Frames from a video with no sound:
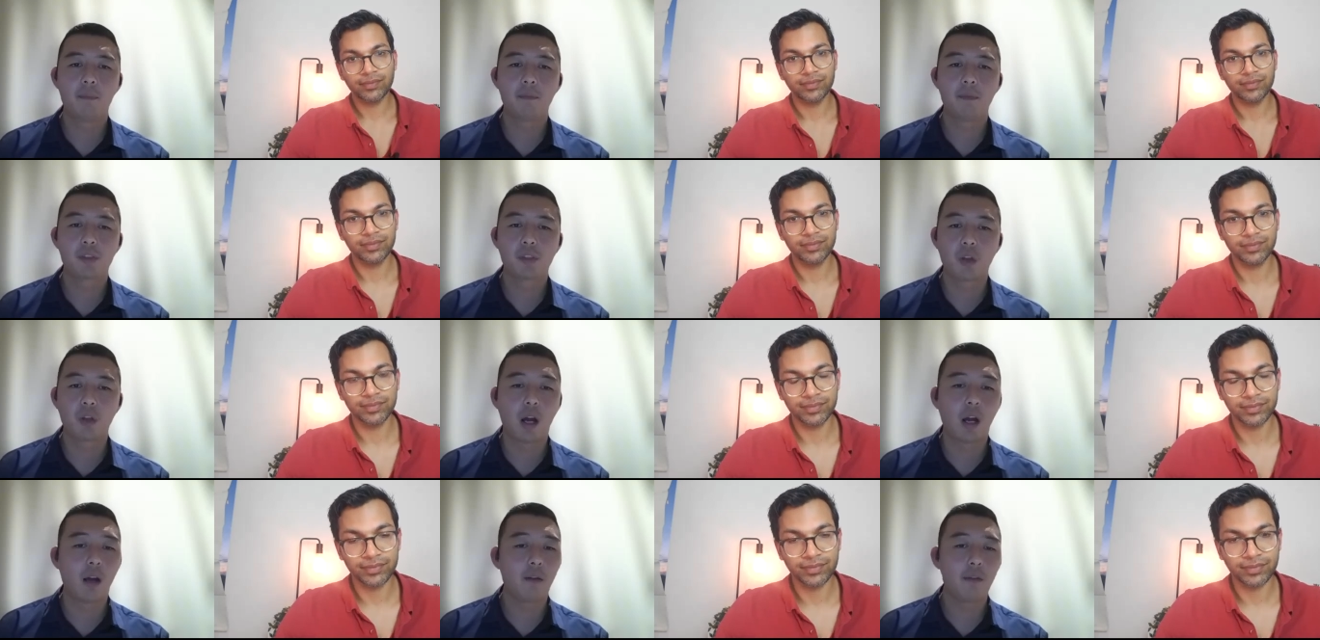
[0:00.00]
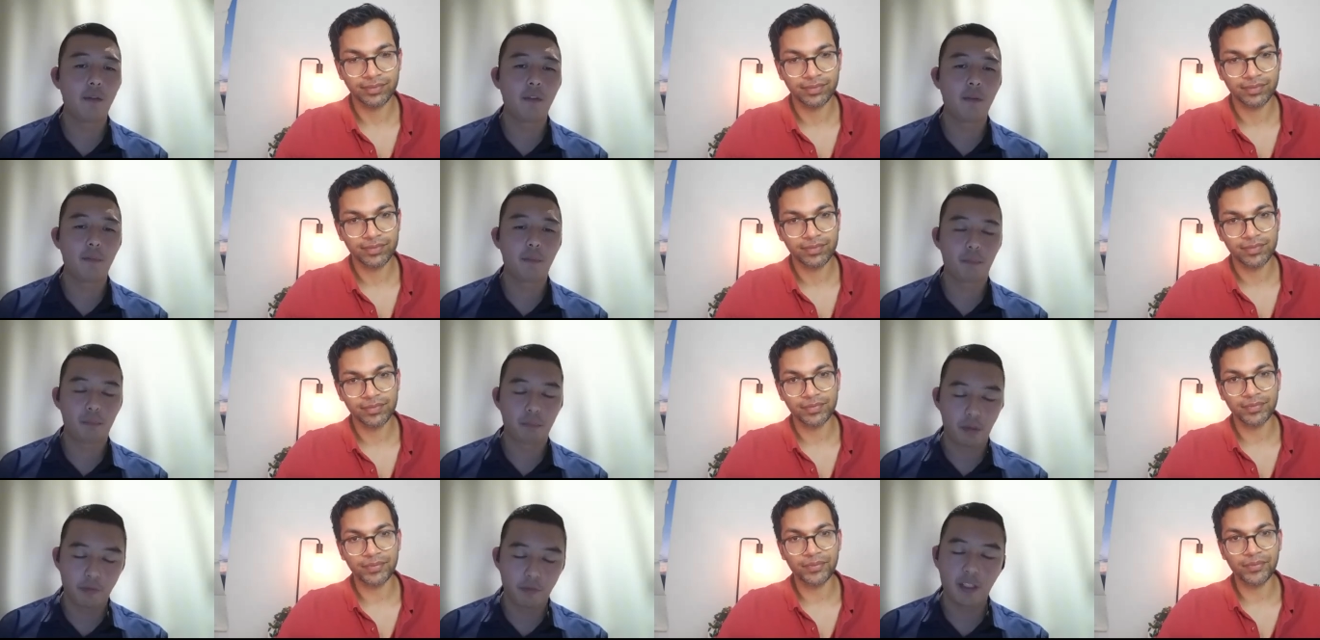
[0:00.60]
Speaker 1: so I
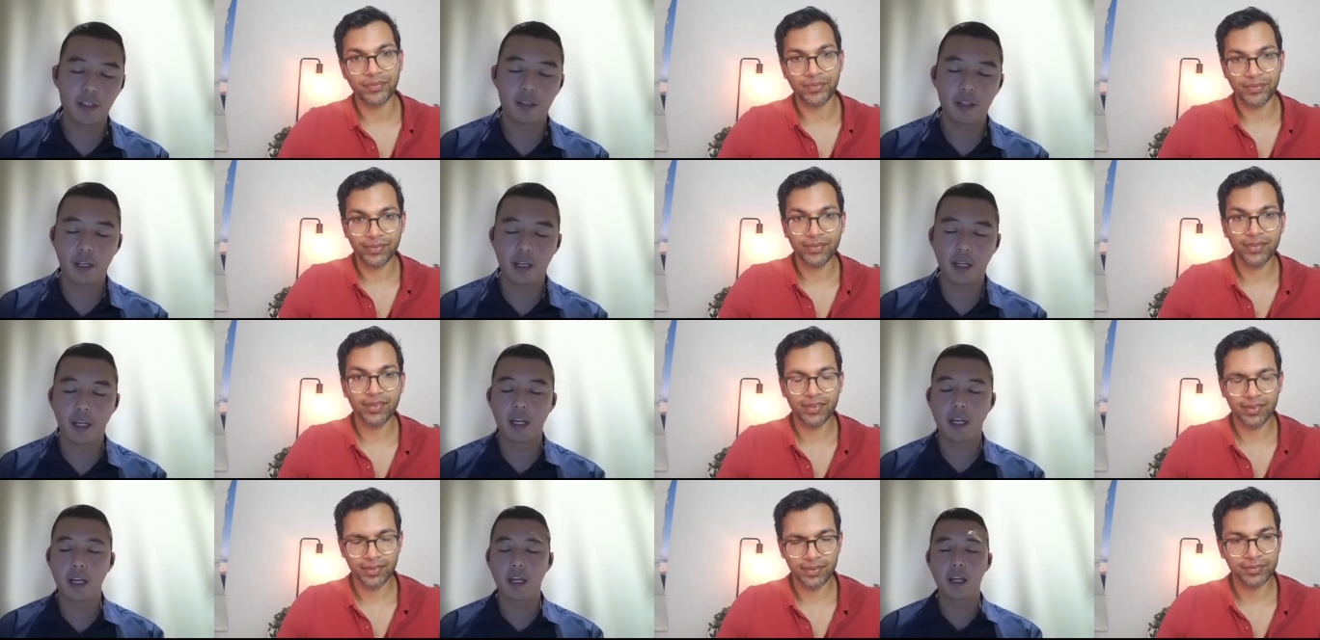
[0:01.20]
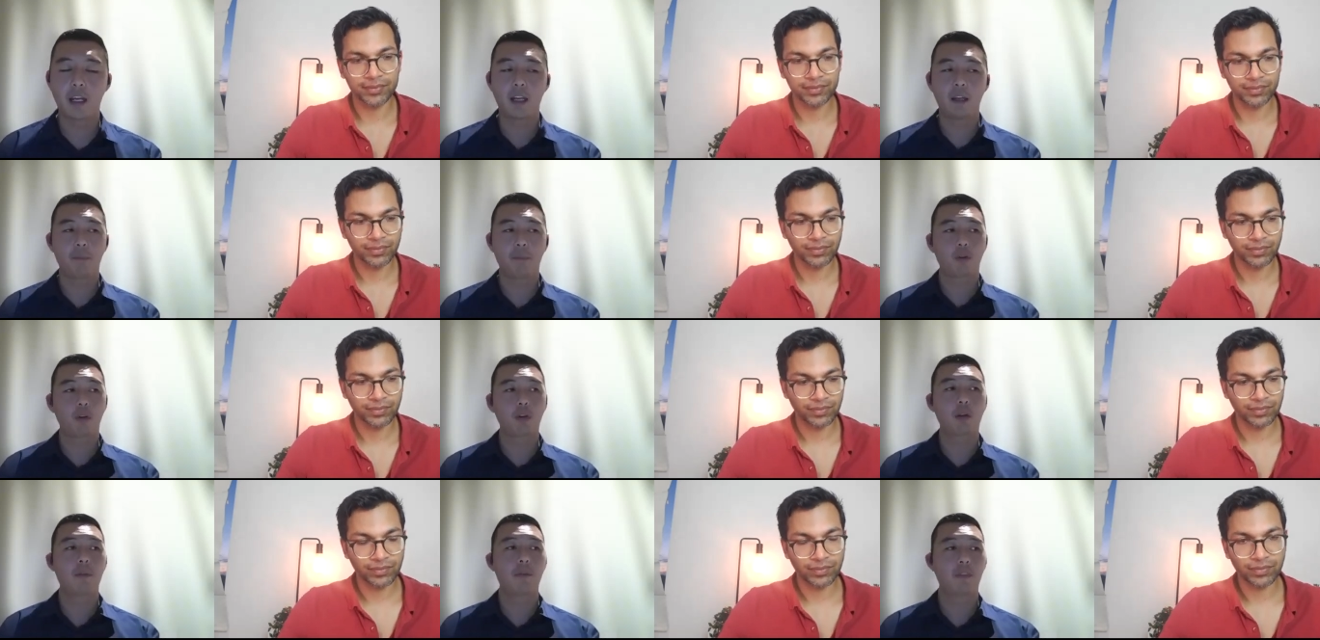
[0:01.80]
prevent, uh,
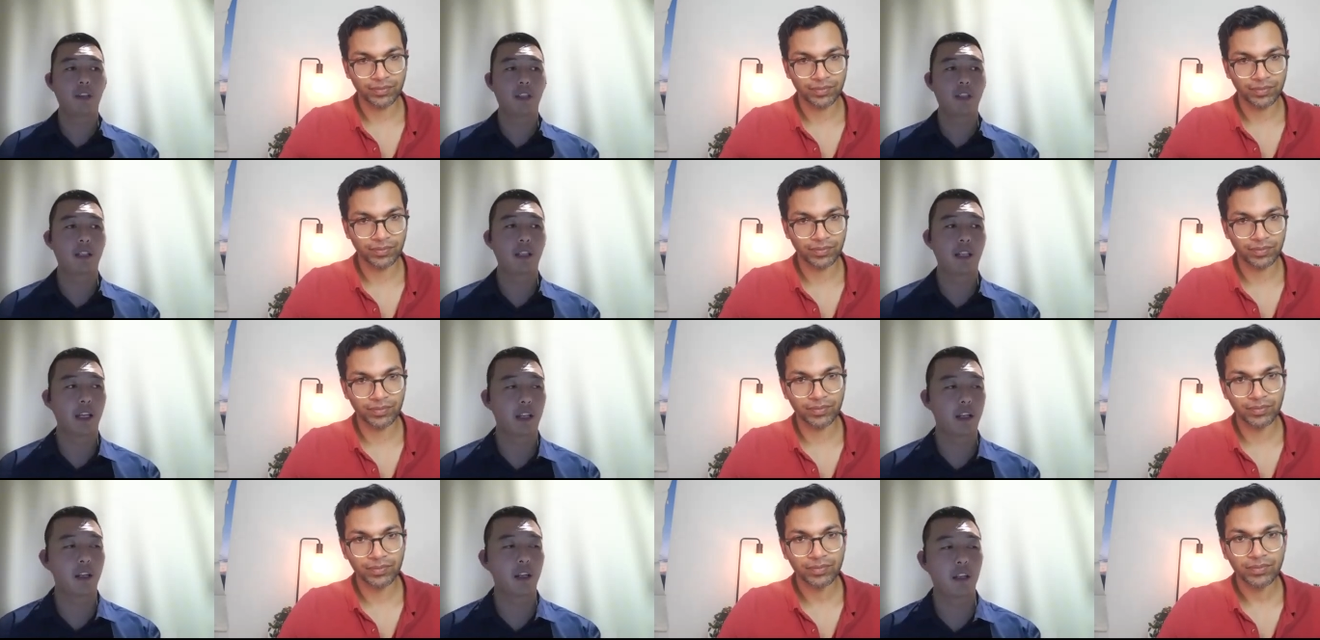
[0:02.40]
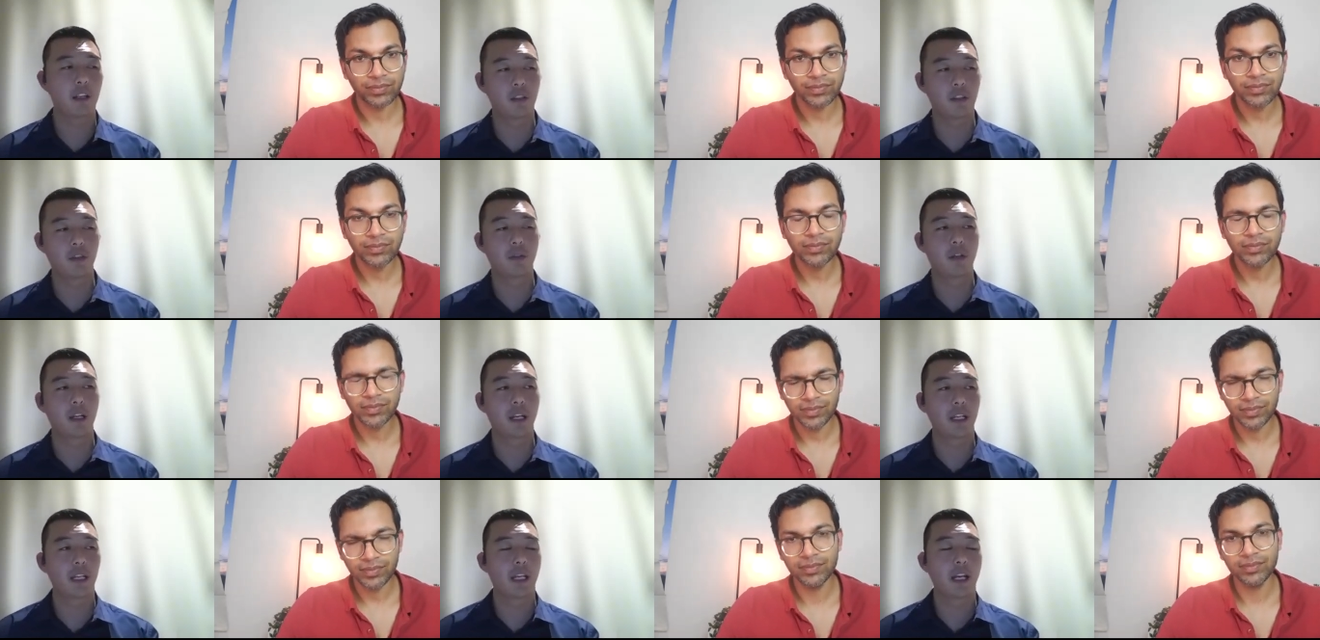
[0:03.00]
program the ventilator into
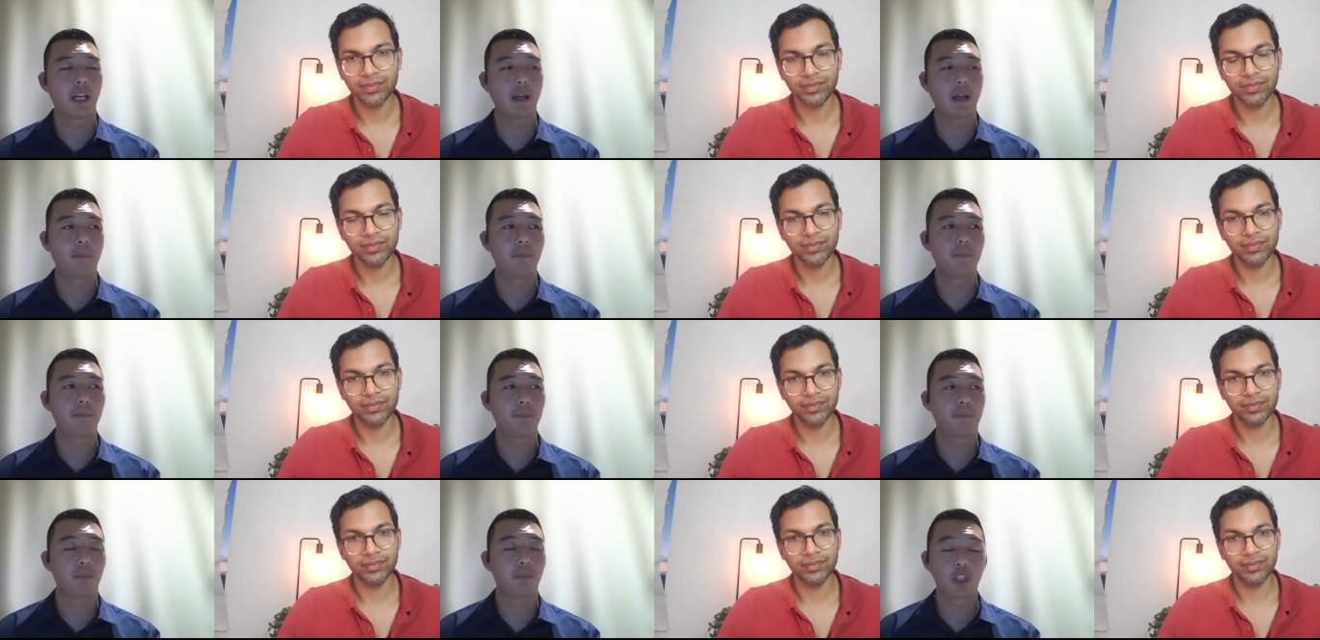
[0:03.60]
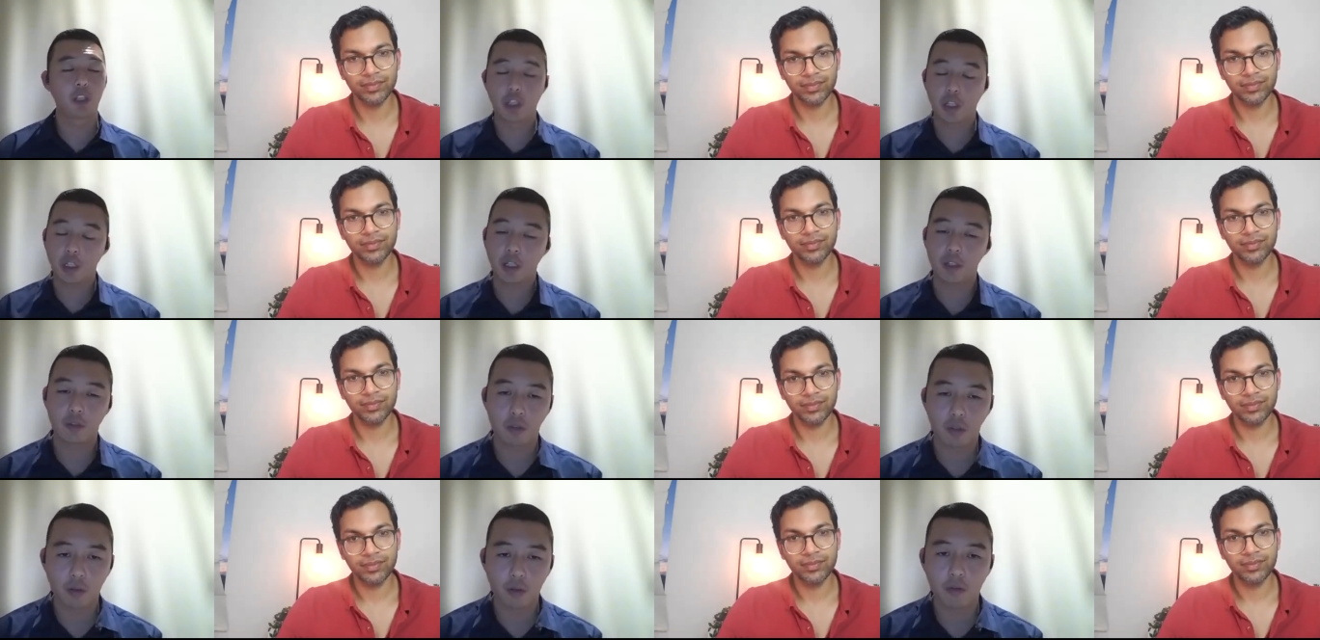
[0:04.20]
a um, pressure
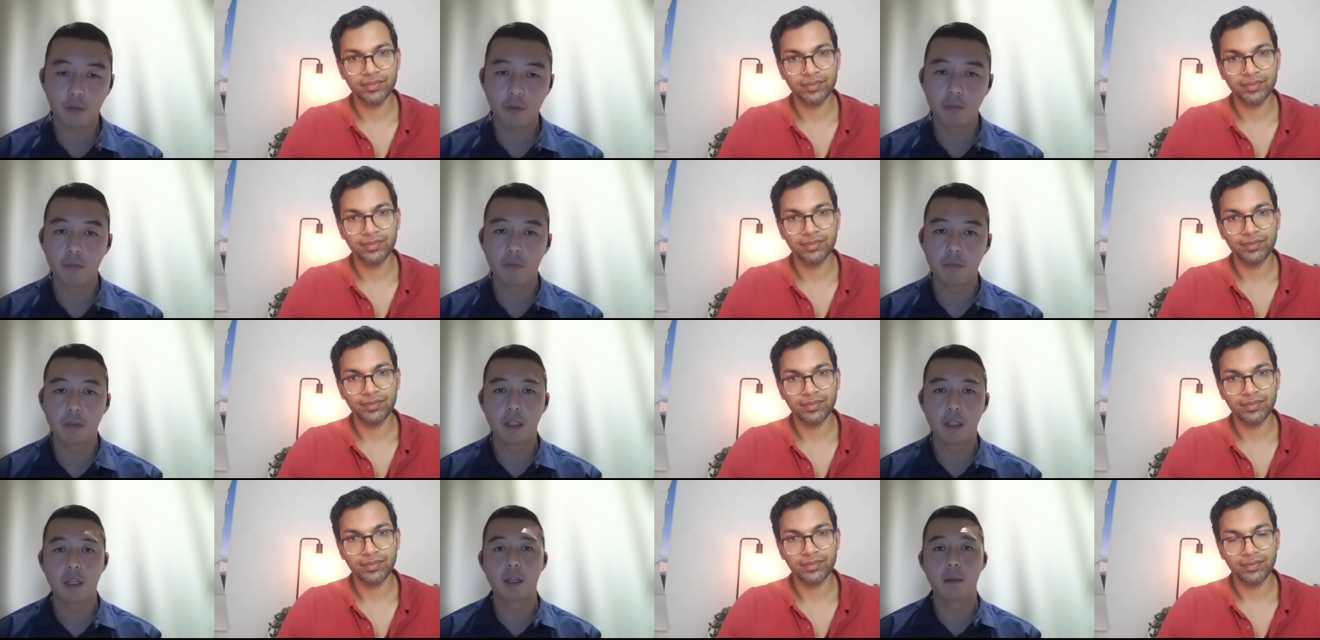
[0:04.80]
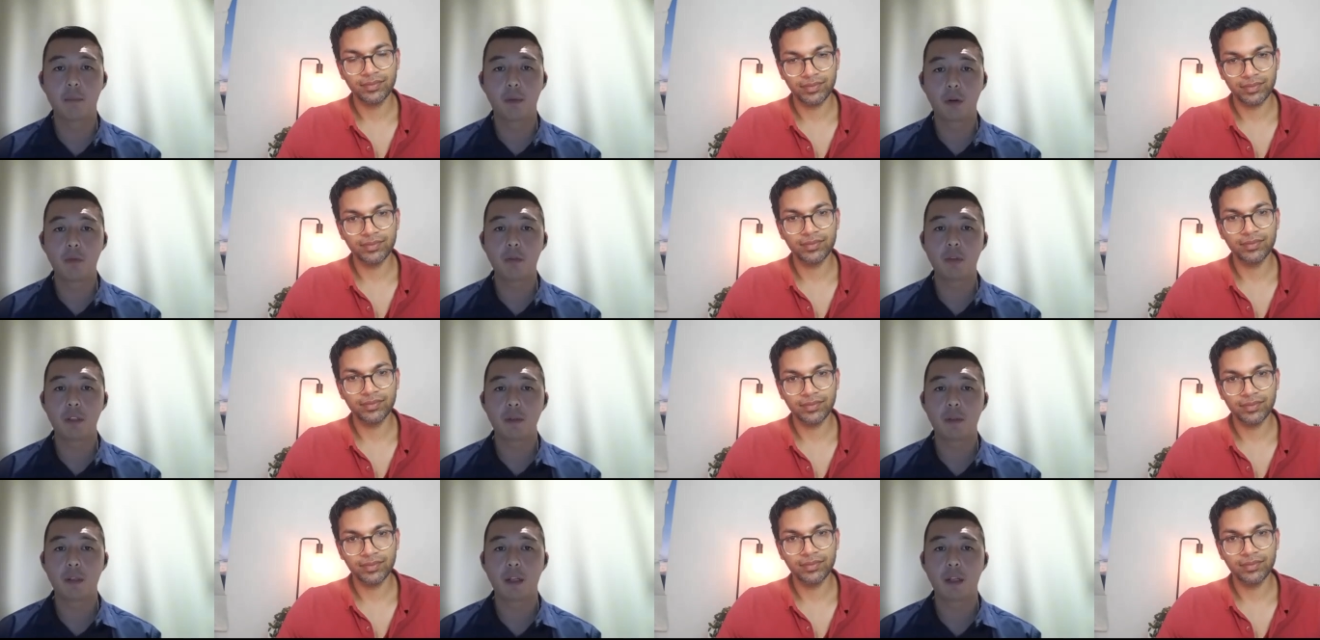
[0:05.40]
control uh, mode.